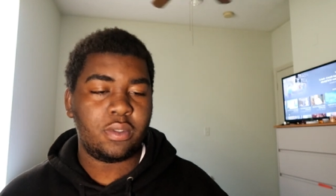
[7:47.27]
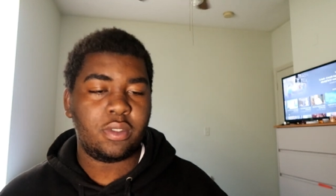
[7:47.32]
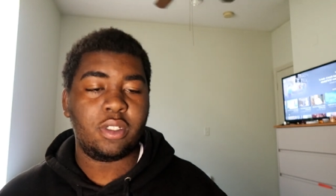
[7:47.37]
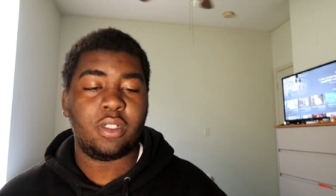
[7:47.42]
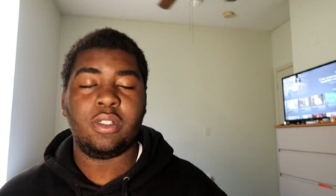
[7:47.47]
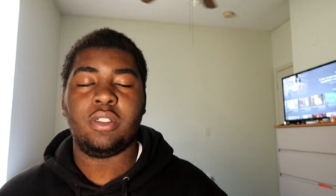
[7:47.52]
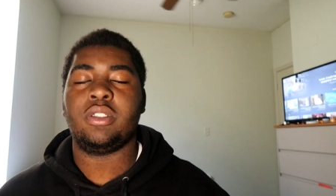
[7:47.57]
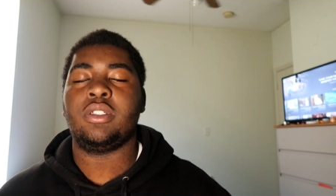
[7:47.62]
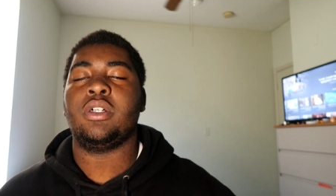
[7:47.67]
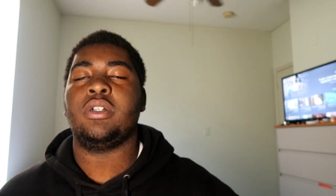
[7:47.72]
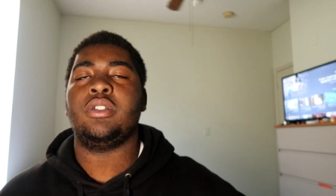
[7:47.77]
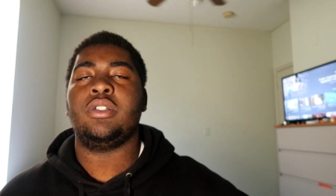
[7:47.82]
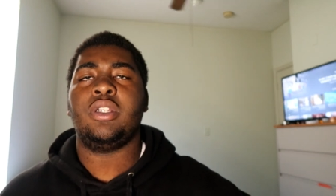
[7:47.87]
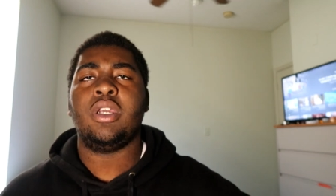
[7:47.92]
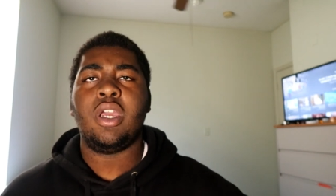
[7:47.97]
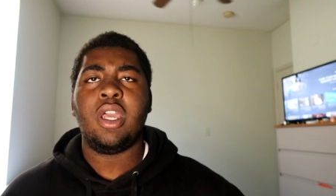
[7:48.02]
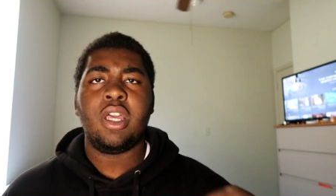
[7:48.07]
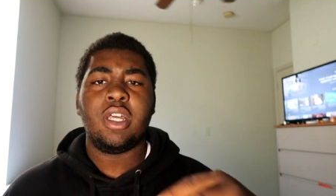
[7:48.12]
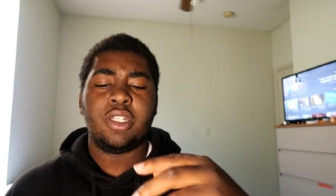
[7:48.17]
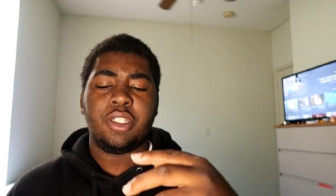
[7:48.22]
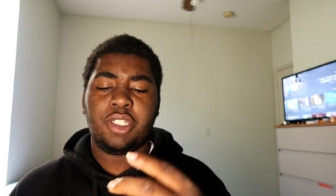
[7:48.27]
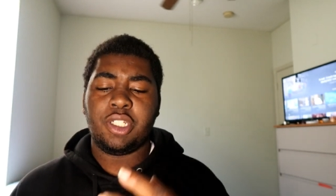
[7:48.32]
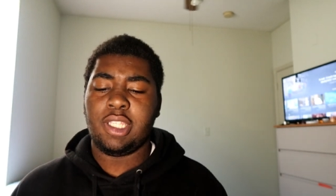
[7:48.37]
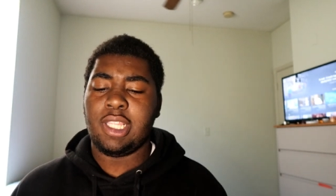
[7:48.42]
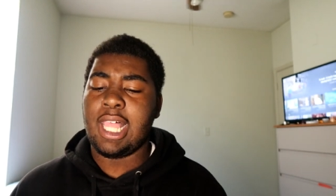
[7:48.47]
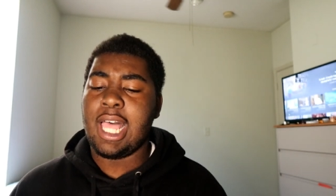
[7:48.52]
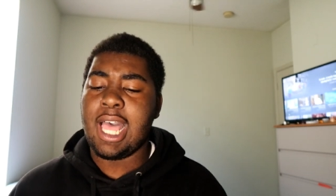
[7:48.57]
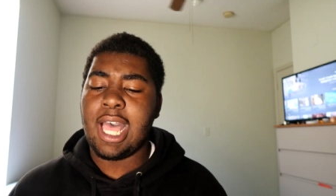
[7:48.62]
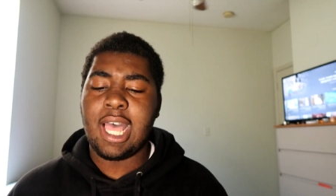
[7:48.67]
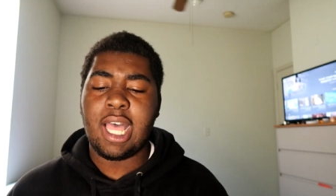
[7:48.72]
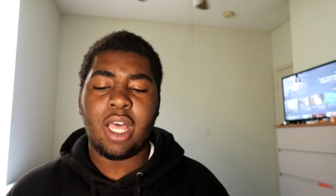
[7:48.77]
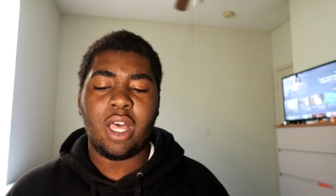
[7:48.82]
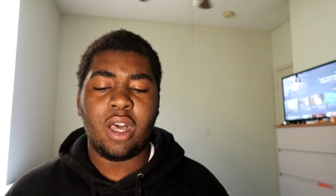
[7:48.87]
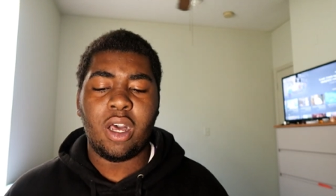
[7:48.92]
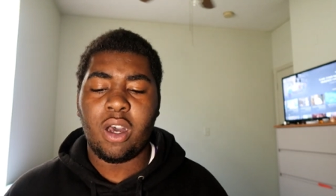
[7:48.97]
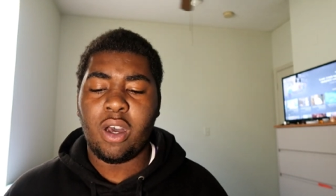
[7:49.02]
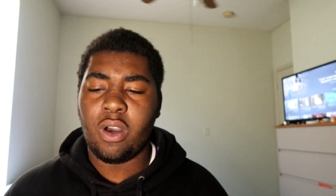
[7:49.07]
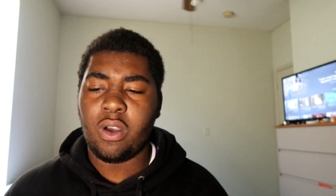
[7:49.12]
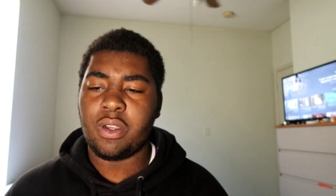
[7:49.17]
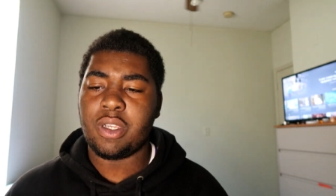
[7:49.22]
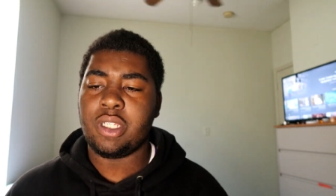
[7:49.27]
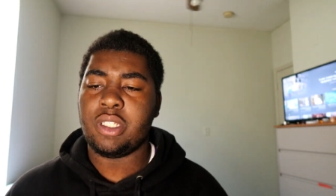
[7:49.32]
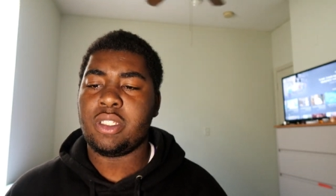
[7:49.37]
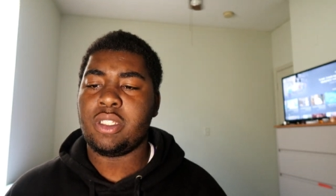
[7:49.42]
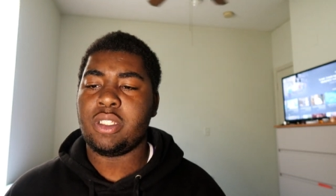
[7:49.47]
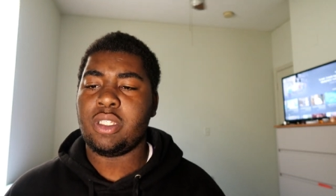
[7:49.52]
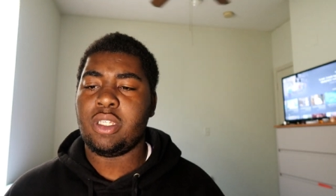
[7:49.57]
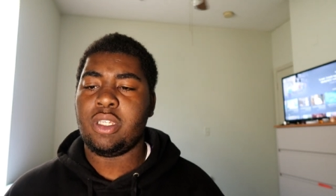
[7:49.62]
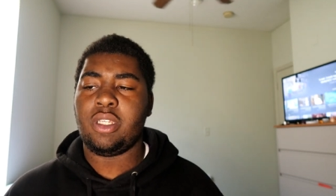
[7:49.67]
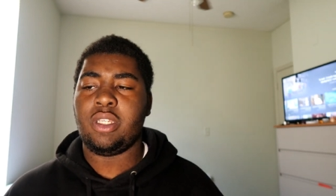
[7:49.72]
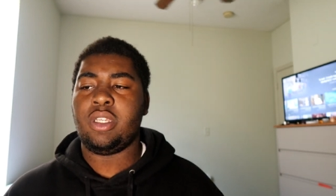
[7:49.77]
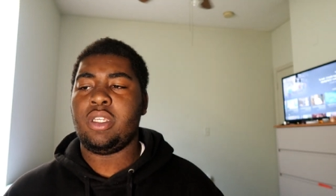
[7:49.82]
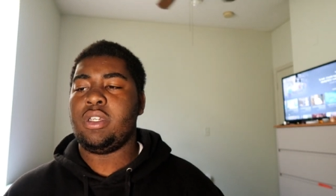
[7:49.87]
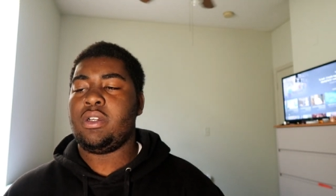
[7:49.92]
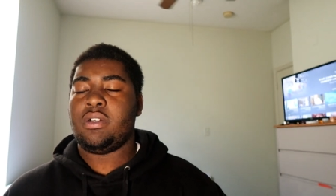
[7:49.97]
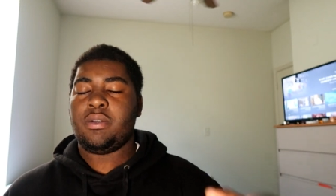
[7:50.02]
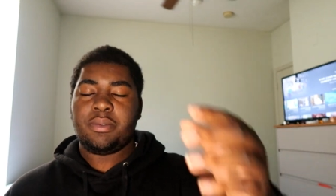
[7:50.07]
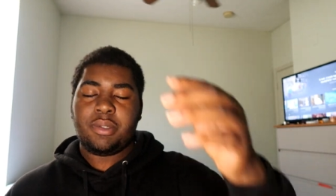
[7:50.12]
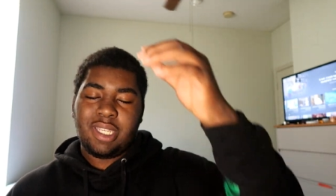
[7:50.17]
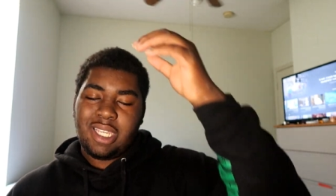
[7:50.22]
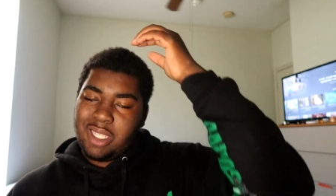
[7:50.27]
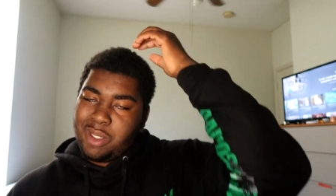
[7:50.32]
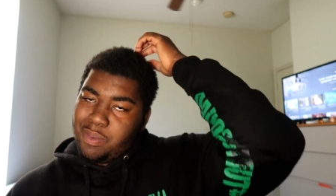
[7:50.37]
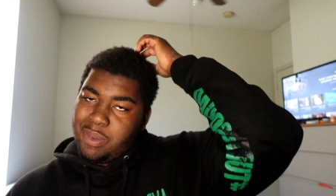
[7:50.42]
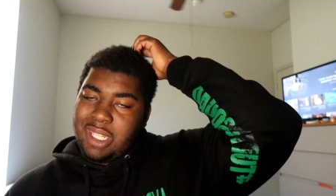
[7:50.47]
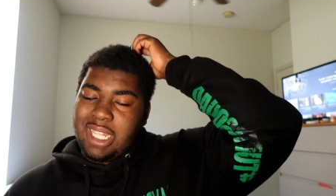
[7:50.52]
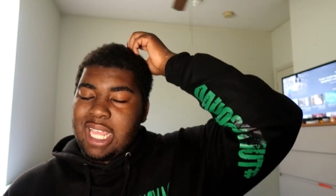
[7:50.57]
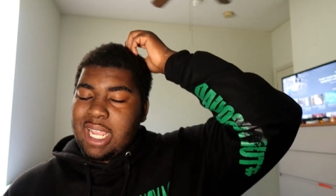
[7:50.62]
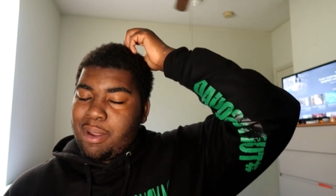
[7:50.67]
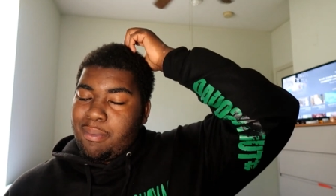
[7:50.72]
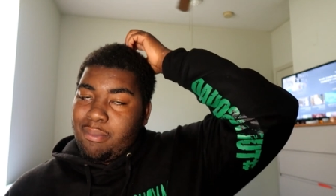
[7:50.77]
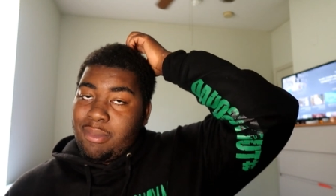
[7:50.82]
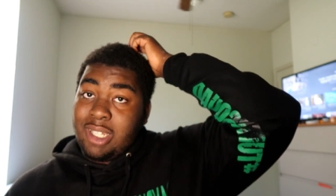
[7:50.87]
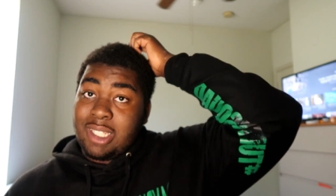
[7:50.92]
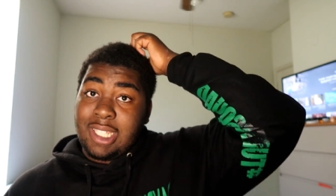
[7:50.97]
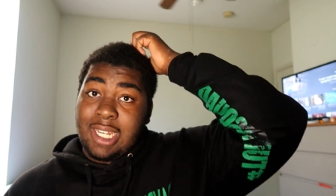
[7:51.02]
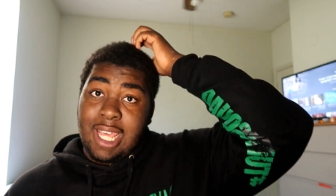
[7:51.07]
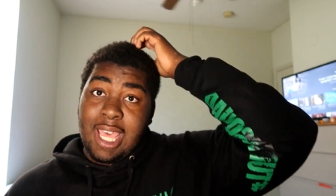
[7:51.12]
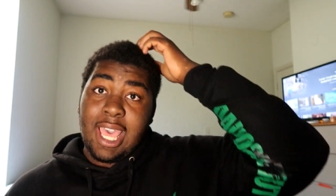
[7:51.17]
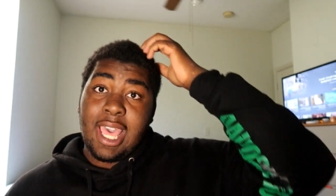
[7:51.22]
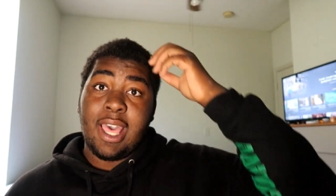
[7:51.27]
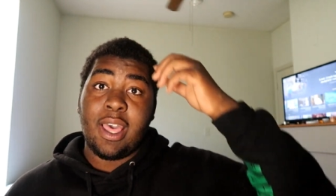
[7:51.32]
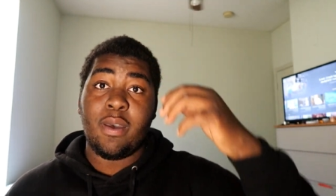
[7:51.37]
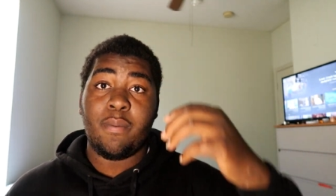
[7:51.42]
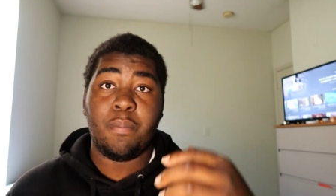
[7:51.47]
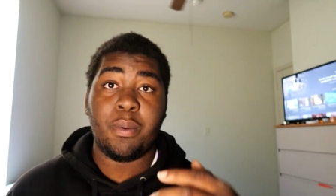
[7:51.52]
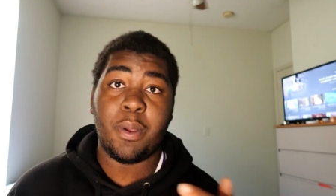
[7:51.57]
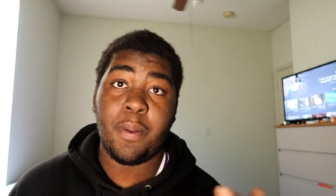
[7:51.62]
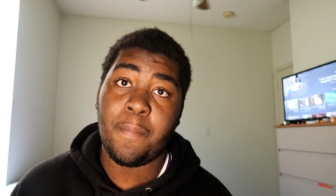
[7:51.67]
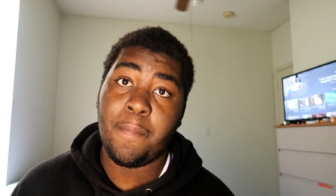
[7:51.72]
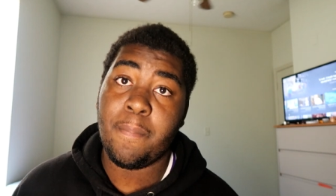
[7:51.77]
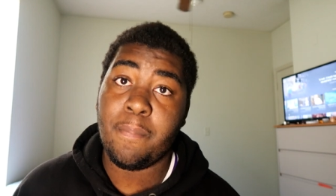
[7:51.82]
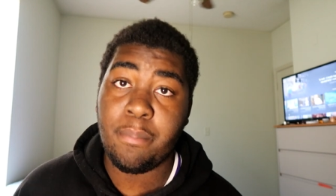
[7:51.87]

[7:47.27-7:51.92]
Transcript: No, it started July, August. You know what I'm saying? It's been like a month and a half, bro.